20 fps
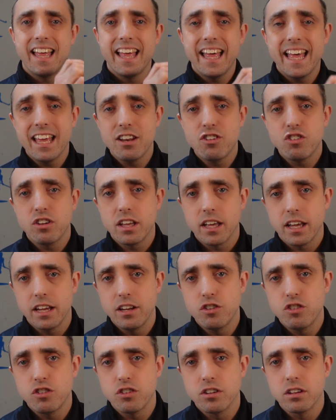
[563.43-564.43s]

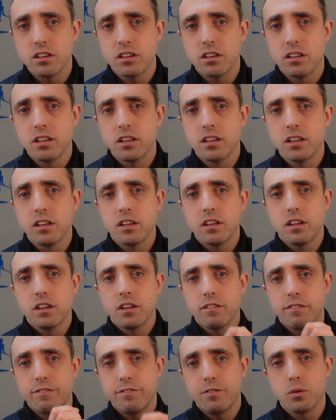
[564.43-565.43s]
education,
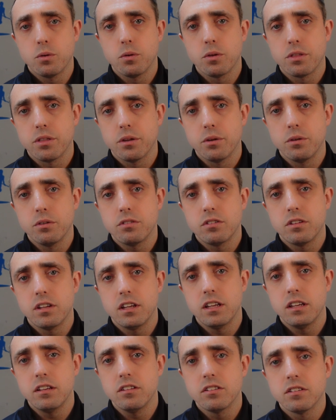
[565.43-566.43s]
foot
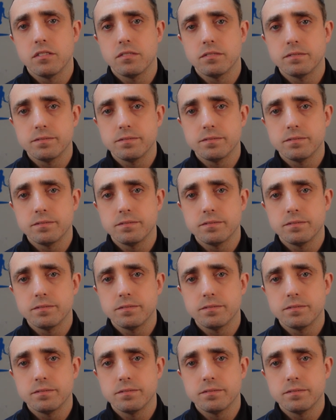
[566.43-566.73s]
orthoses,